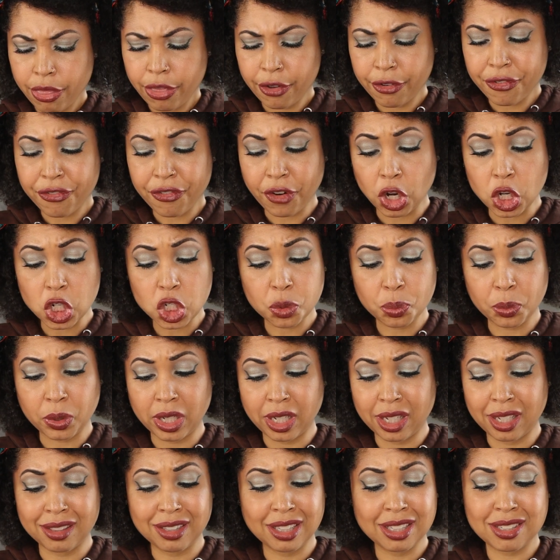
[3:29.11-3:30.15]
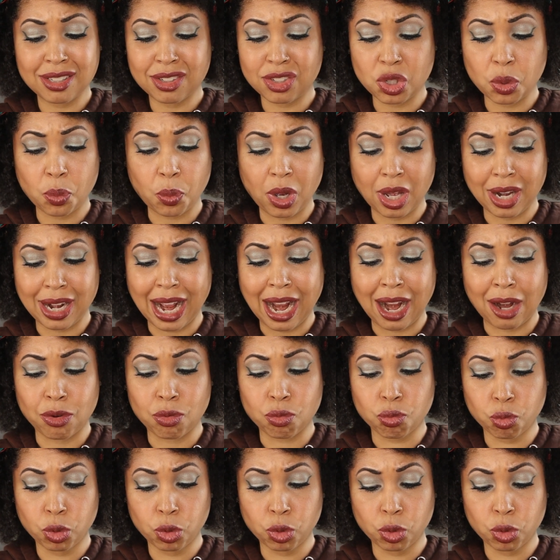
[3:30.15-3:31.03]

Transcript: The first one, this is the one I